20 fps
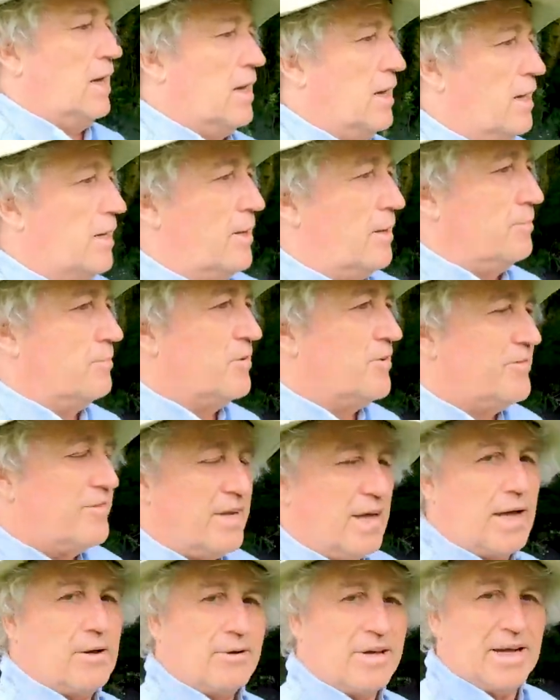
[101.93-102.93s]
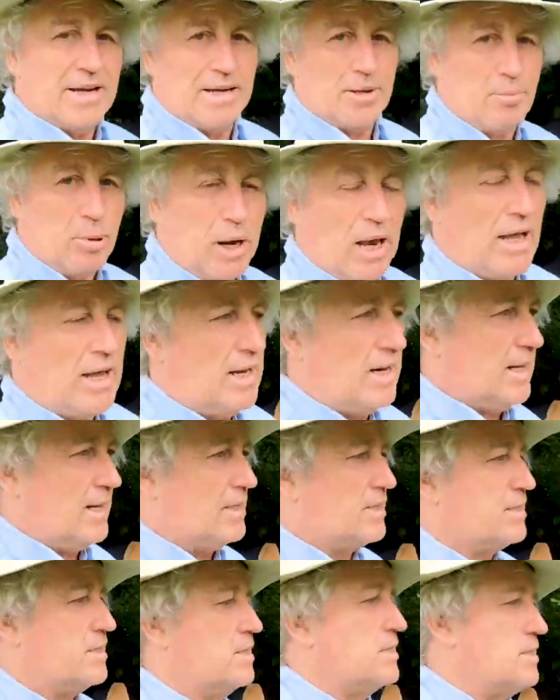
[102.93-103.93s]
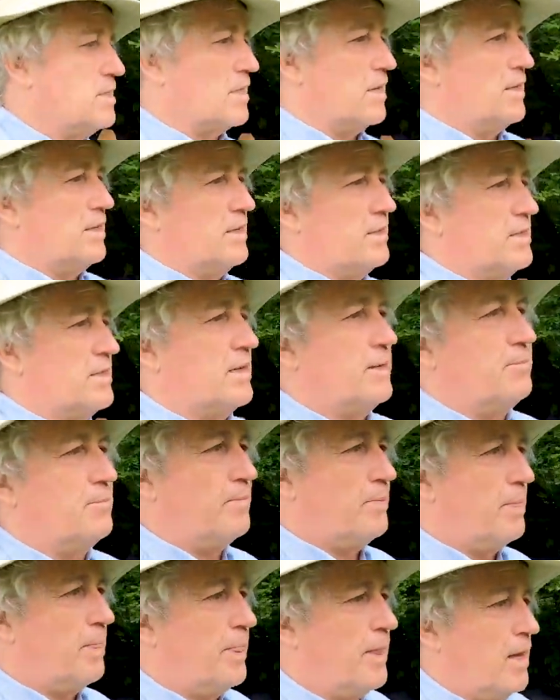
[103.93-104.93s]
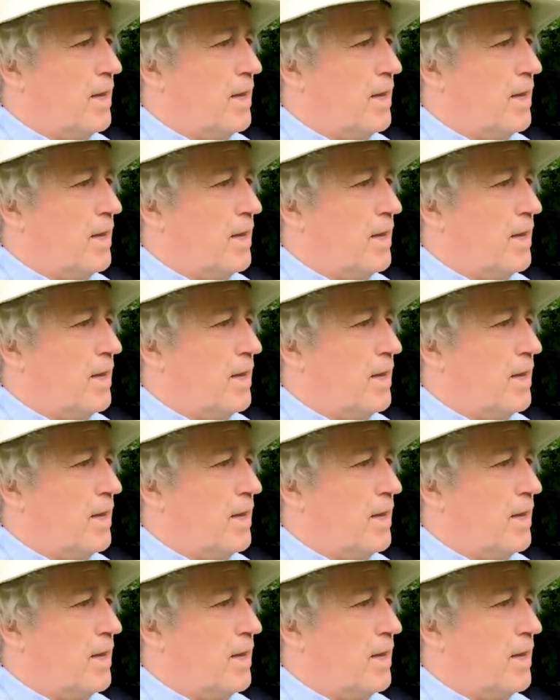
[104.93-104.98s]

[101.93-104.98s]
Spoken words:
We're now getting playlists and